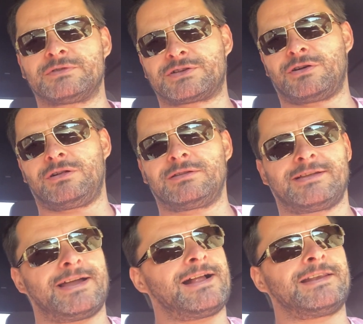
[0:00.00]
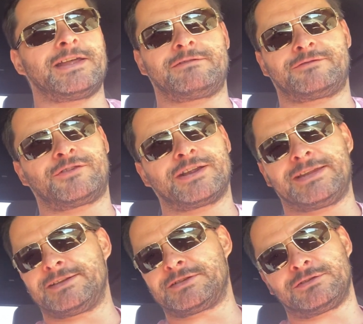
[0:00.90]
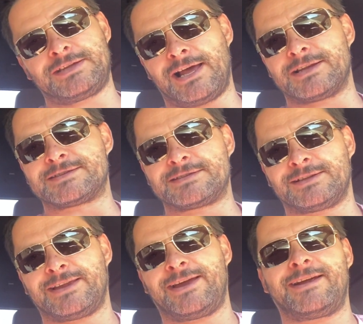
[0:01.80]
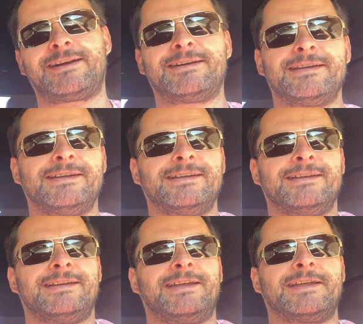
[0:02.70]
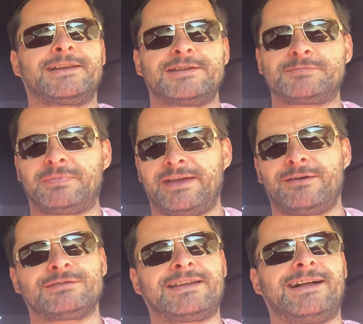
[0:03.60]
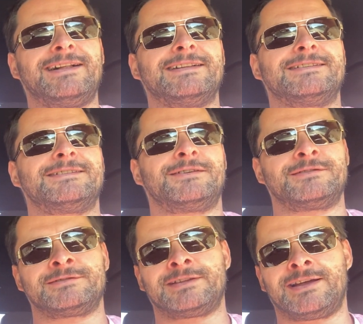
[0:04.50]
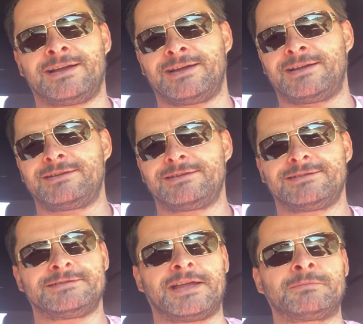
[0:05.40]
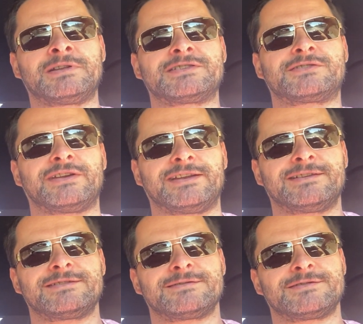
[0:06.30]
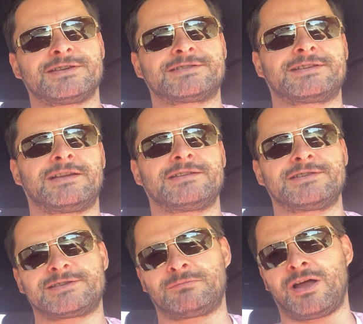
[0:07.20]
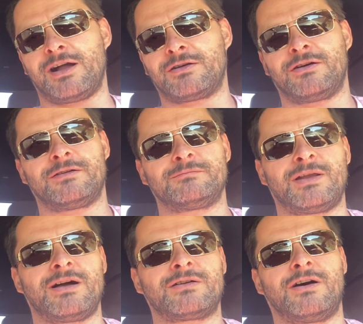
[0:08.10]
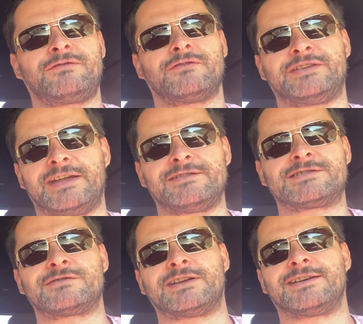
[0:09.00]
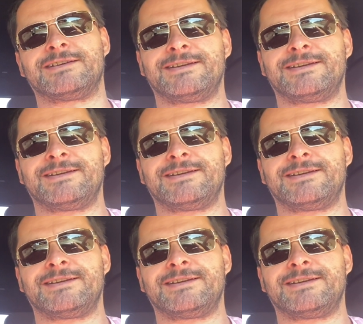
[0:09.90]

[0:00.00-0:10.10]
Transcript: It was called, uh, I'll never forget this hotel, it's still there English Bay Hotel on uh, Denman Street, just, uh, just a block off, block off of Davie Street.